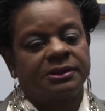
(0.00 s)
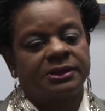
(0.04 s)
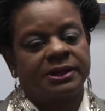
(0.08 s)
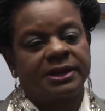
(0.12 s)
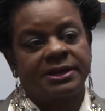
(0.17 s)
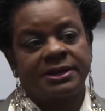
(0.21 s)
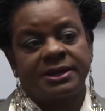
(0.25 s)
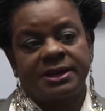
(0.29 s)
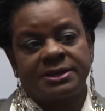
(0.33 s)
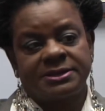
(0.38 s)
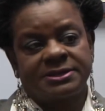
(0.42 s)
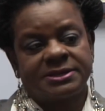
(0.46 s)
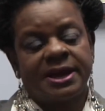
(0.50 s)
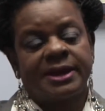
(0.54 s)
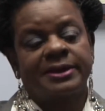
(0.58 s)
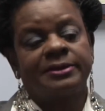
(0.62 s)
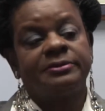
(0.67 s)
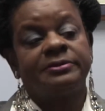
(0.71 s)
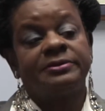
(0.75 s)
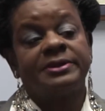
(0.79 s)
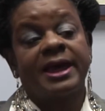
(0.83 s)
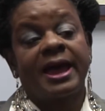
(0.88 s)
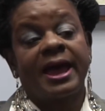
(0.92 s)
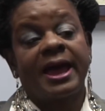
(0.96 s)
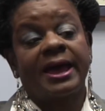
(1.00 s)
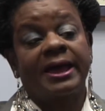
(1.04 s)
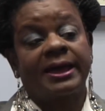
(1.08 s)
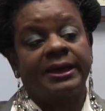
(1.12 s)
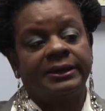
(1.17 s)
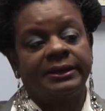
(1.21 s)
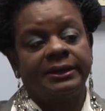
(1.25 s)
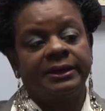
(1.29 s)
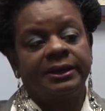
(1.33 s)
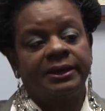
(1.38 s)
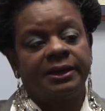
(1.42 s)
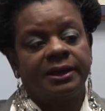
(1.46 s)
and Title
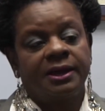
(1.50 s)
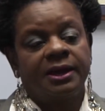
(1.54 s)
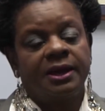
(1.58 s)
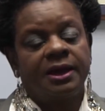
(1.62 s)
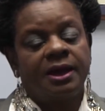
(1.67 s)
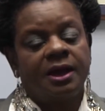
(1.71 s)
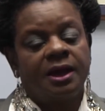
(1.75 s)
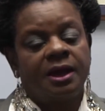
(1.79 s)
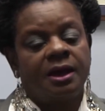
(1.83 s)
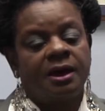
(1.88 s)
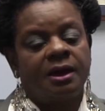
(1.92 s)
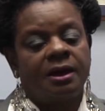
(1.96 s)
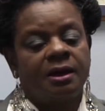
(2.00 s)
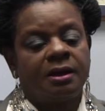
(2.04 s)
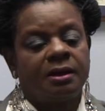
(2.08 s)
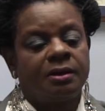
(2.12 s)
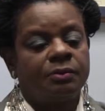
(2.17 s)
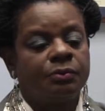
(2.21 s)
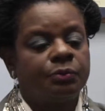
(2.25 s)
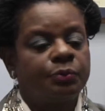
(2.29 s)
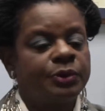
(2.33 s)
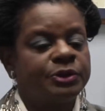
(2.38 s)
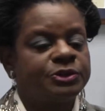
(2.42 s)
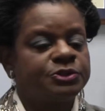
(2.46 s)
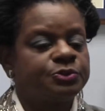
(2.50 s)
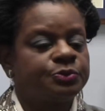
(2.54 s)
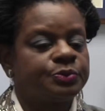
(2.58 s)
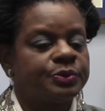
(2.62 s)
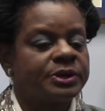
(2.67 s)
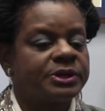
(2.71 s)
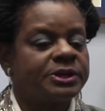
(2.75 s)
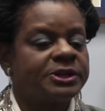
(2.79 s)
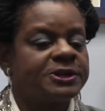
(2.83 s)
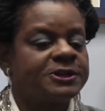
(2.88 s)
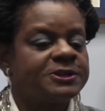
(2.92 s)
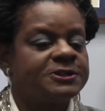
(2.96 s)
IX, which
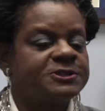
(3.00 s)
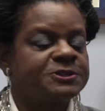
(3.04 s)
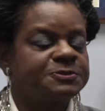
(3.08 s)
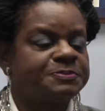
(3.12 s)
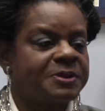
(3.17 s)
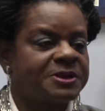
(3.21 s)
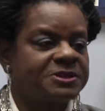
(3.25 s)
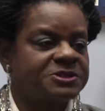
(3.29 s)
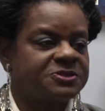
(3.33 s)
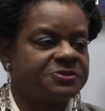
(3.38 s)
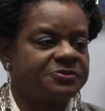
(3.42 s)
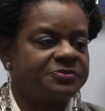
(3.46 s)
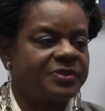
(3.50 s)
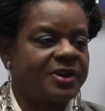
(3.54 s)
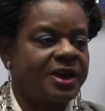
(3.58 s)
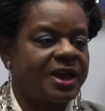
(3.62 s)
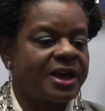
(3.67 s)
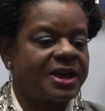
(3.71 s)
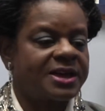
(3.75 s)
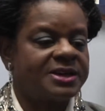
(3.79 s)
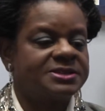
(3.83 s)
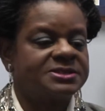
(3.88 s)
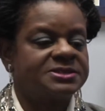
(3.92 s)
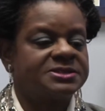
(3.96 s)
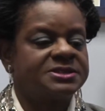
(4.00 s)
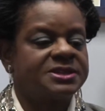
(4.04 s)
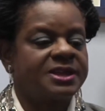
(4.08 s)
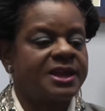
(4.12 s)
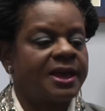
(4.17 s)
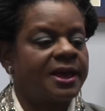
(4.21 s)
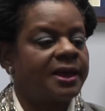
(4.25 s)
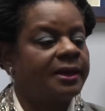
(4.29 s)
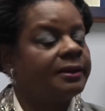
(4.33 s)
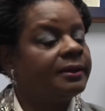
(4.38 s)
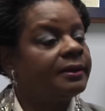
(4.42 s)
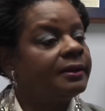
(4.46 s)
really specifies
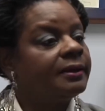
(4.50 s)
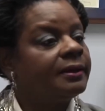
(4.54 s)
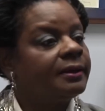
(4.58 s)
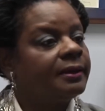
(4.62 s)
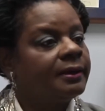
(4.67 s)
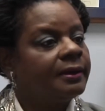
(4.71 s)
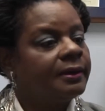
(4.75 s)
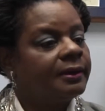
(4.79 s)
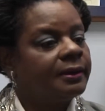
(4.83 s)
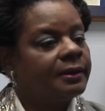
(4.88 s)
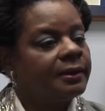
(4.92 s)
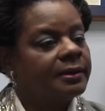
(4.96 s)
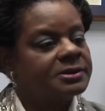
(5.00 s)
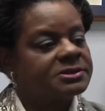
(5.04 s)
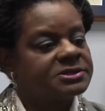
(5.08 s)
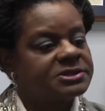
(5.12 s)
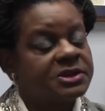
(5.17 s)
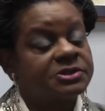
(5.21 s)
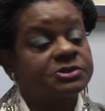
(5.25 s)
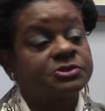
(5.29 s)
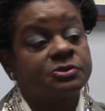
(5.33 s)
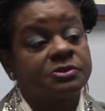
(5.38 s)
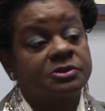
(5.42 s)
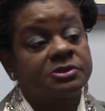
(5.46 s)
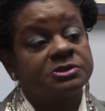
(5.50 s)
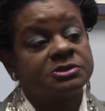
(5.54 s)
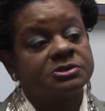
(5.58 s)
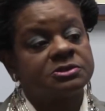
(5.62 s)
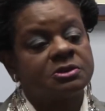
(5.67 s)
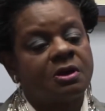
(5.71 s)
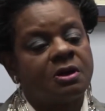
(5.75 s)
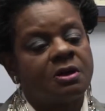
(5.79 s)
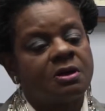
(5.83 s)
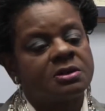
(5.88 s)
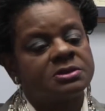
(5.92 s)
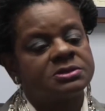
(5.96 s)
that sexual
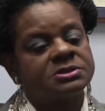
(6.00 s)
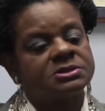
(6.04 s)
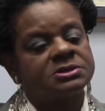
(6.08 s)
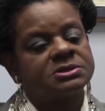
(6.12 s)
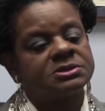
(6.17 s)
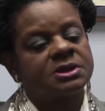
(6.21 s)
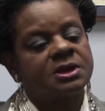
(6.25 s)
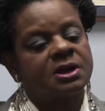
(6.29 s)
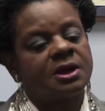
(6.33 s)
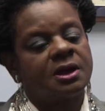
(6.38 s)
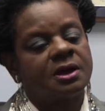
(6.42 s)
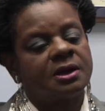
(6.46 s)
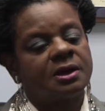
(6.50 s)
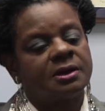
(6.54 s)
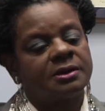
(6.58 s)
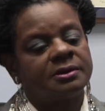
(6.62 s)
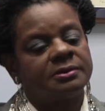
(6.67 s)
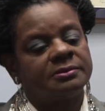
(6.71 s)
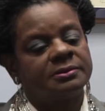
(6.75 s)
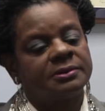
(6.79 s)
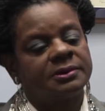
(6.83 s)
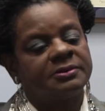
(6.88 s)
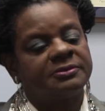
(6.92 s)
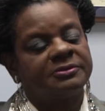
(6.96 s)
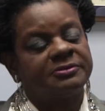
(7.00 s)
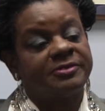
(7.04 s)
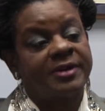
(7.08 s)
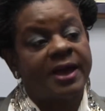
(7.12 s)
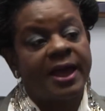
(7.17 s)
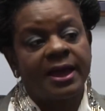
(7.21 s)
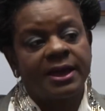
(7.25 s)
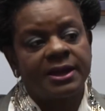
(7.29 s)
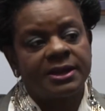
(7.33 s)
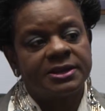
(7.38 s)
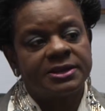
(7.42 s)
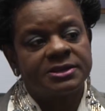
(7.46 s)
assaults,
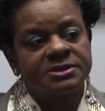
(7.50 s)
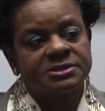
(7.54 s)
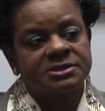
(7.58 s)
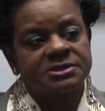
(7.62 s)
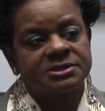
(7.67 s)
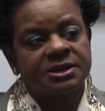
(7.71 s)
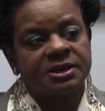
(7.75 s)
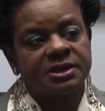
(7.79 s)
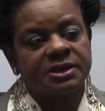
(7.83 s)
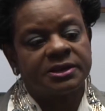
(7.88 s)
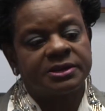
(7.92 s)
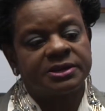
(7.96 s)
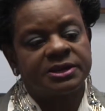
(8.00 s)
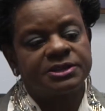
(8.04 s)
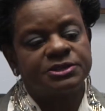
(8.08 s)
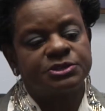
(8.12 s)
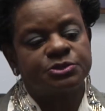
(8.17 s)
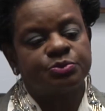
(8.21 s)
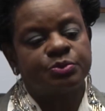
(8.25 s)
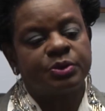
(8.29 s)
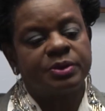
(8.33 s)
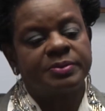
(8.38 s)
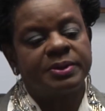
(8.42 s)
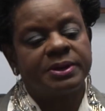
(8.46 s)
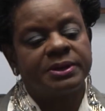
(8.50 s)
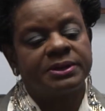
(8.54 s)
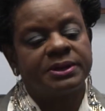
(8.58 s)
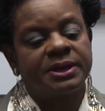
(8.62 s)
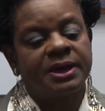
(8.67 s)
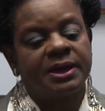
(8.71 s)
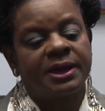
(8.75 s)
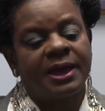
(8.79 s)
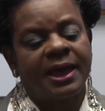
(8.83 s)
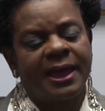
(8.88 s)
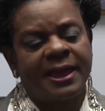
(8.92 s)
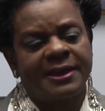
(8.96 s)
violence against
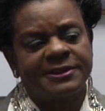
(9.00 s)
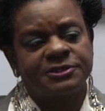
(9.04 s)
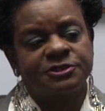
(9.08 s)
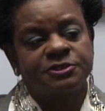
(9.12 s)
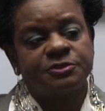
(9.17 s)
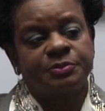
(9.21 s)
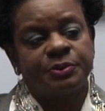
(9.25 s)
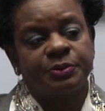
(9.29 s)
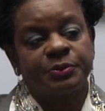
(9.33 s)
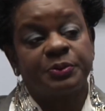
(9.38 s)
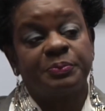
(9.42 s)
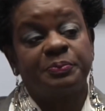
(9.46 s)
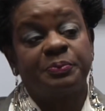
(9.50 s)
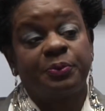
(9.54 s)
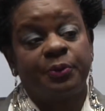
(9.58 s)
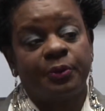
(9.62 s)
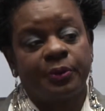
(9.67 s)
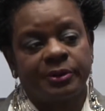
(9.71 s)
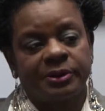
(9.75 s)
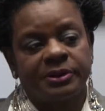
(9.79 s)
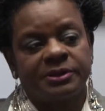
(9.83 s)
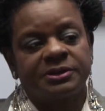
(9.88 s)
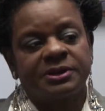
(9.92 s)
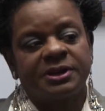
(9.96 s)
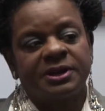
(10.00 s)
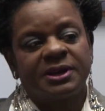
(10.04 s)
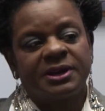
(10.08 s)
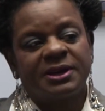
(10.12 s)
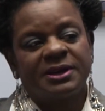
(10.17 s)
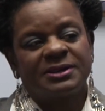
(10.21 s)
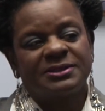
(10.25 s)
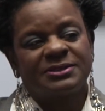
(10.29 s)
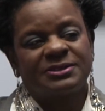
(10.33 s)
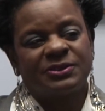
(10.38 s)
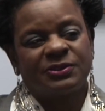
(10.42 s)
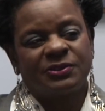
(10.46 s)
women has to be reported
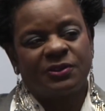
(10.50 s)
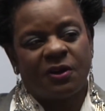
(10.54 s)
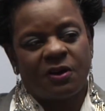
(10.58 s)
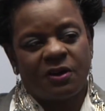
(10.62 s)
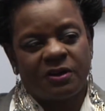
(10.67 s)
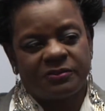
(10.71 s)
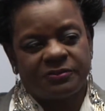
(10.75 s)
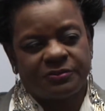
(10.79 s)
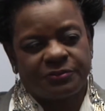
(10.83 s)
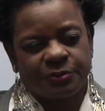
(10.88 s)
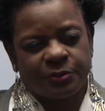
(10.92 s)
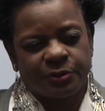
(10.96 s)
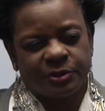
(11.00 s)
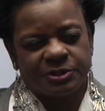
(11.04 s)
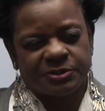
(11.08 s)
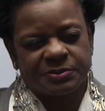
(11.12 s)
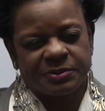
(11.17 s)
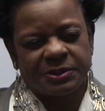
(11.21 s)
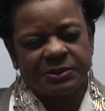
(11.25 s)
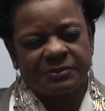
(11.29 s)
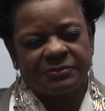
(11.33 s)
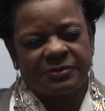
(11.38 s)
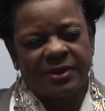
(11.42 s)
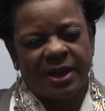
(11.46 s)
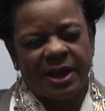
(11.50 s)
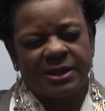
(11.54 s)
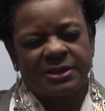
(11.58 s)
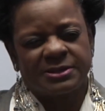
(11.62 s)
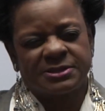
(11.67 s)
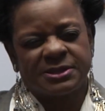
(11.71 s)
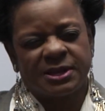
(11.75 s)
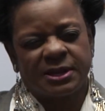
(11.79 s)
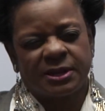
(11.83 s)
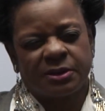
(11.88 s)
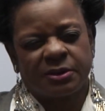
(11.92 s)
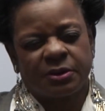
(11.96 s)
to law enforcement,
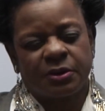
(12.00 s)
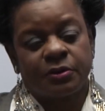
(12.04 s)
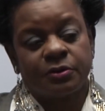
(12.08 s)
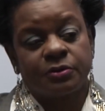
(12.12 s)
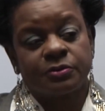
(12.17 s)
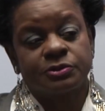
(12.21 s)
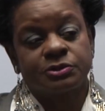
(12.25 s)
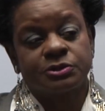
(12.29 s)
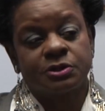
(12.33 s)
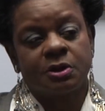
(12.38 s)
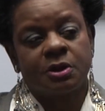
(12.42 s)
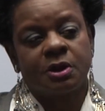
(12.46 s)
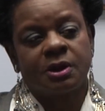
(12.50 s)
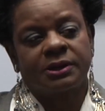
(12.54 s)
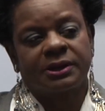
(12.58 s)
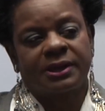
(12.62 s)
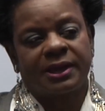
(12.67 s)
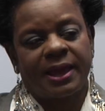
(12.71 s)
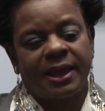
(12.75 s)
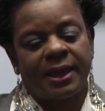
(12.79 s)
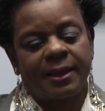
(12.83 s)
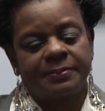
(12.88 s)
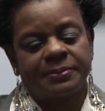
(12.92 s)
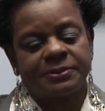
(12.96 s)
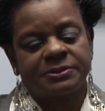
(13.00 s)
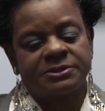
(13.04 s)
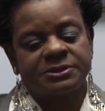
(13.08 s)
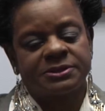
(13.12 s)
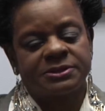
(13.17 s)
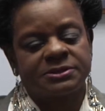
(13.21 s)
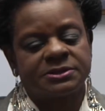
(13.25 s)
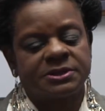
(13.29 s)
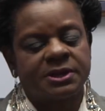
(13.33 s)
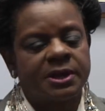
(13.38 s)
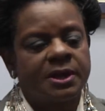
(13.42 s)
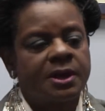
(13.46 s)
violence that occurs on
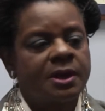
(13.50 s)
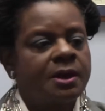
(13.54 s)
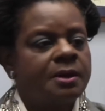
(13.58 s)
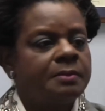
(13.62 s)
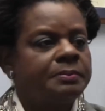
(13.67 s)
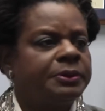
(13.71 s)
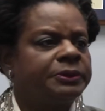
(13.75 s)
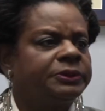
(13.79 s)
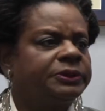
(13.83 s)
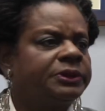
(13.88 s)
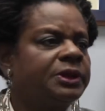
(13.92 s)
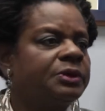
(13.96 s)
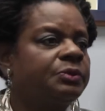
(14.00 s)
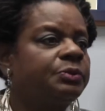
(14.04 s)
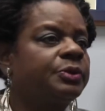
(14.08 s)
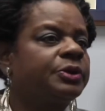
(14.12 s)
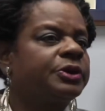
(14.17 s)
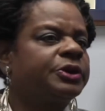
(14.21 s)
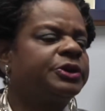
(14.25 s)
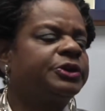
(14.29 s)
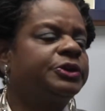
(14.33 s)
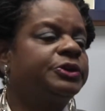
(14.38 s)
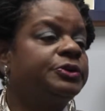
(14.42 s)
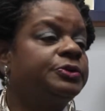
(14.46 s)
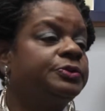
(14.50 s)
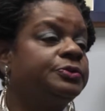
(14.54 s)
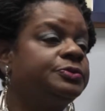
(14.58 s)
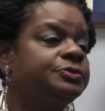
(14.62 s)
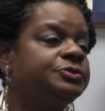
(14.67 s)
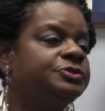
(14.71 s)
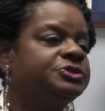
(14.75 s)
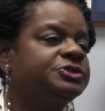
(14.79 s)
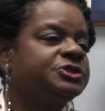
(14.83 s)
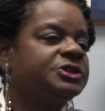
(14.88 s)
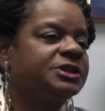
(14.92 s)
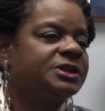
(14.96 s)
campuses. But there were
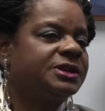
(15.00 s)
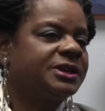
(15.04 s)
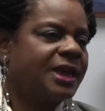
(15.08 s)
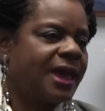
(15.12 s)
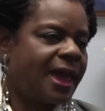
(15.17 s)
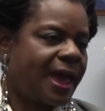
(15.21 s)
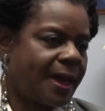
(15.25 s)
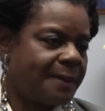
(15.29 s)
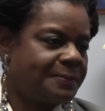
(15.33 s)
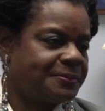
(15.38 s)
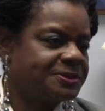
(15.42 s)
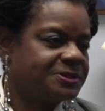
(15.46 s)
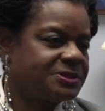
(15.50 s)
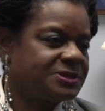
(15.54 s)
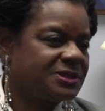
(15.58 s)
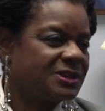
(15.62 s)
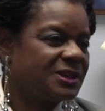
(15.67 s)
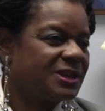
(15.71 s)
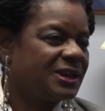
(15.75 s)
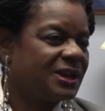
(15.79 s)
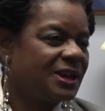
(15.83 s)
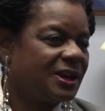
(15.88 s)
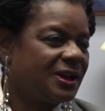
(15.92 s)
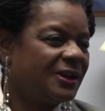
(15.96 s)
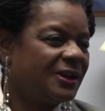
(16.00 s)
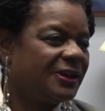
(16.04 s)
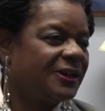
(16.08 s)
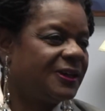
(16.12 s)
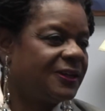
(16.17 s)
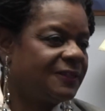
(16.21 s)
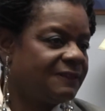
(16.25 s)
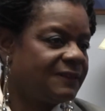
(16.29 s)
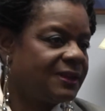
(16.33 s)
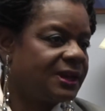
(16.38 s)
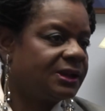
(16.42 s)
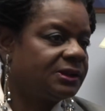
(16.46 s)
huge gaps
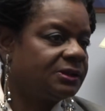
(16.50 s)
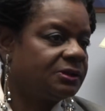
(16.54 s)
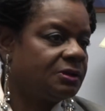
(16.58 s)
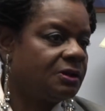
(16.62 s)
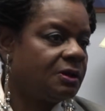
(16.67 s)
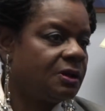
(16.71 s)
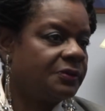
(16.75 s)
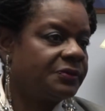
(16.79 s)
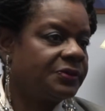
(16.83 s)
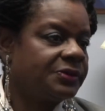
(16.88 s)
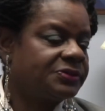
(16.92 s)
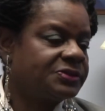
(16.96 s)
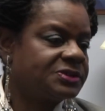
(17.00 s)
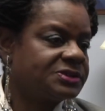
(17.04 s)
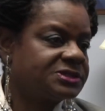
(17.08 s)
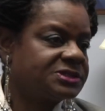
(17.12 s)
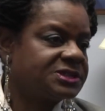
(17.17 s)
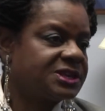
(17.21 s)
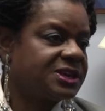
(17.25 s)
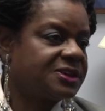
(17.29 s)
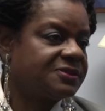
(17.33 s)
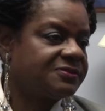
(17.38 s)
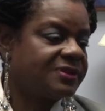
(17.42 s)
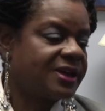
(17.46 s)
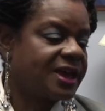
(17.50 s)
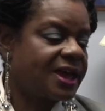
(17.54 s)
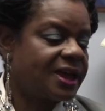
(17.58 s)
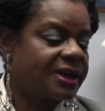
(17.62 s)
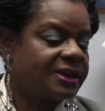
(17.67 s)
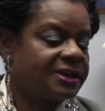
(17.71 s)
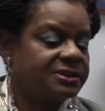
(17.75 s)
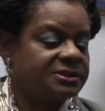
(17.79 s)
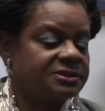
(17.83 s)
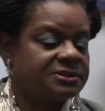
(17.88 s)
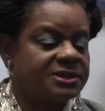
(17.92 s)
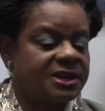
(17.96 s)
in that law that the SAVE
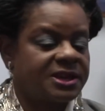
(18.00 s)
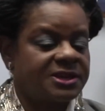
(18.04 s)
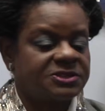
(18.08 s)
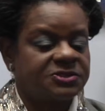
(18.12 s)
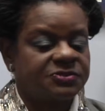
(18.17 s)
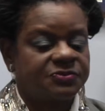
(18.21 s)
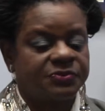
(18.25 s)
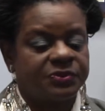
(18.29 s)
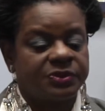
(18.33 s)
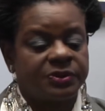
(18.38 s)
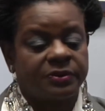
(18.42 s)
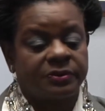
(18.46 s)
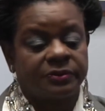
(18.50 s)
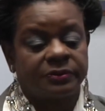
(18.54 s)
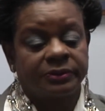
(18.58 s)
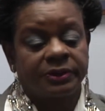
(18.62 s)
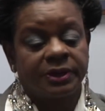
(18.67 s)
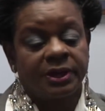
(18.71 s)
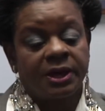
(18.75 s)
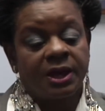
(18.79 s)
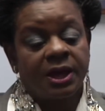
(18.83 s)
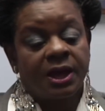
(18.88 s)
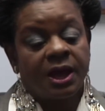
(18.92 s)
Act has filled.